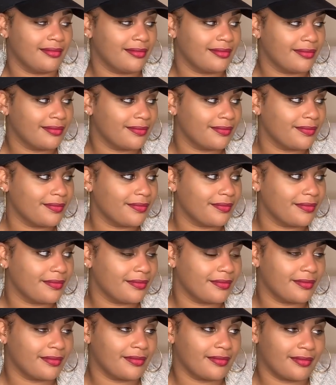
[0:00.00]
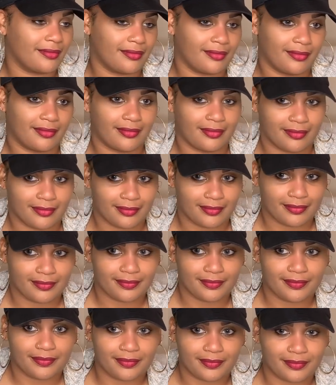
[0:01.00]

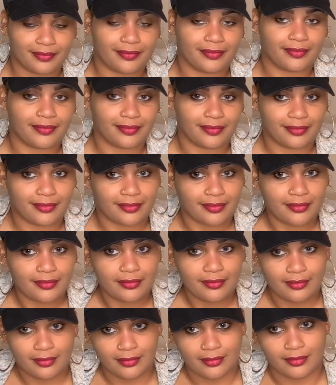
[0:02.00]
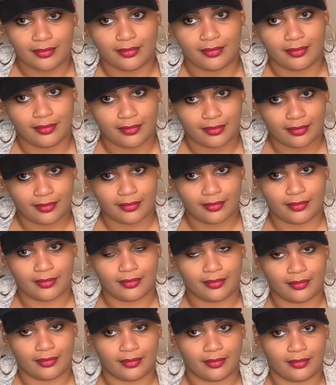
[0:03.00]

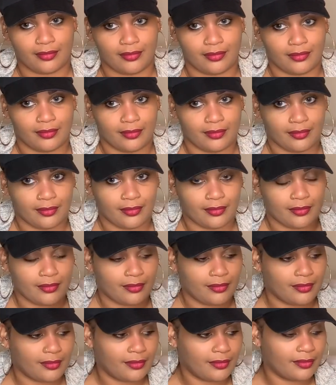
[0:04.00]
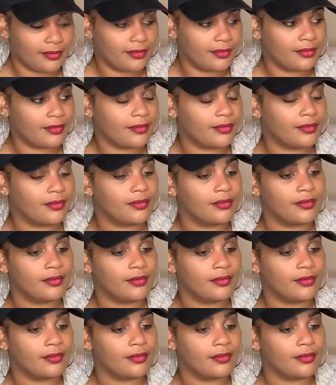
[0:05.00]
(silent)